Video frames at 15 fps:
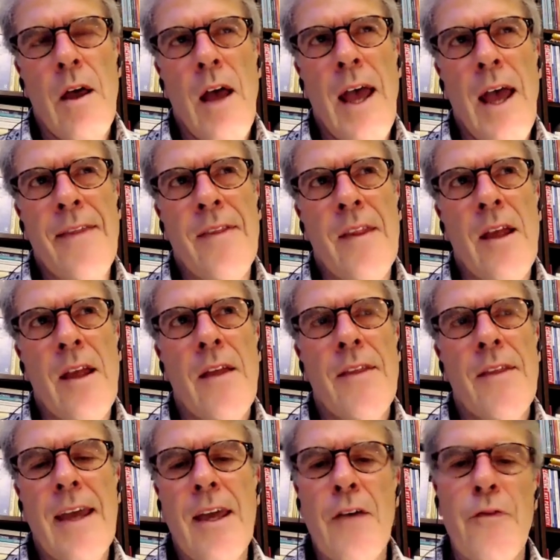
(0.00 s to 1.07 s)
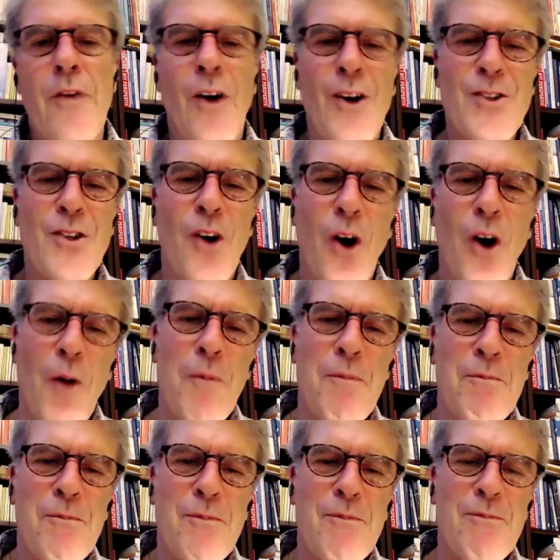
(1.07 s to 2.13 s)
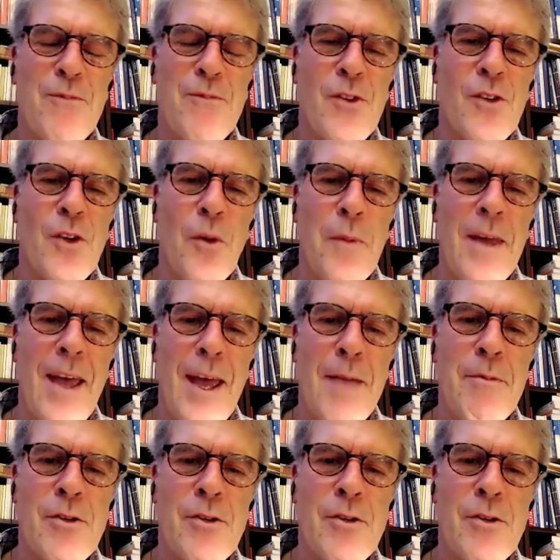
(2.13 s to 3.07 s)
And they give also hope to be able